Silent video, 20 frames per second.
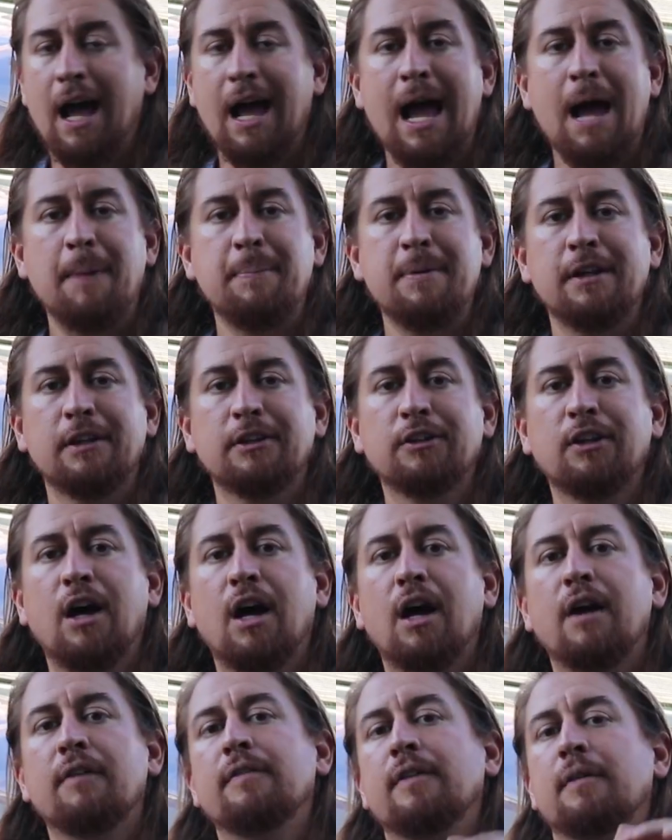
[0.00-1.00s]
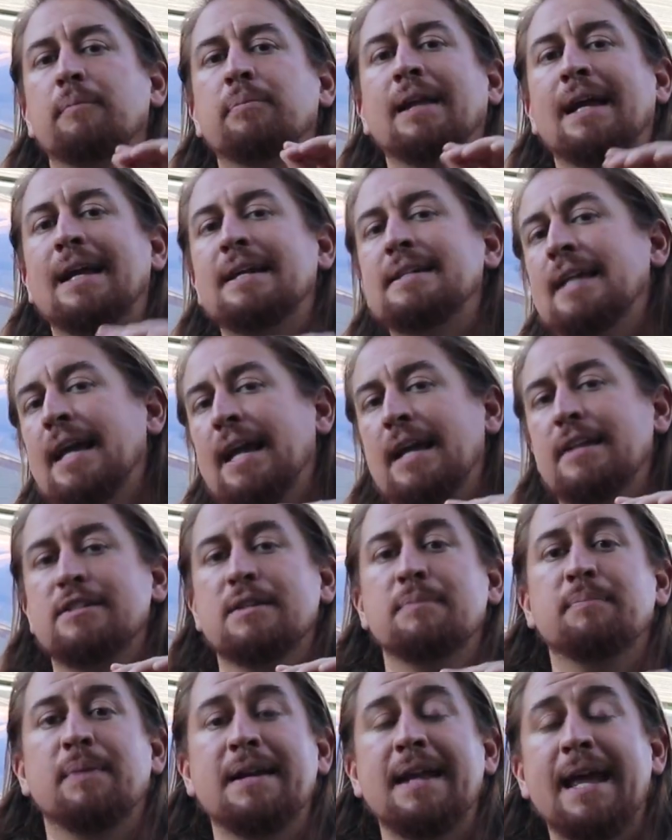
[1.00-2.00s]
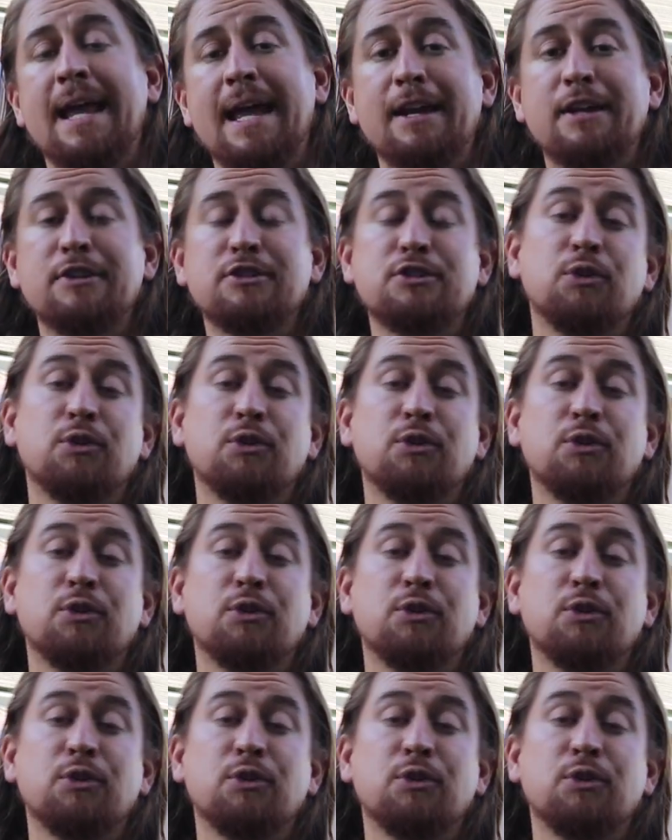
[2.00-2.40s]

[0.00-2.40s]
I happen to love plantains and bananas,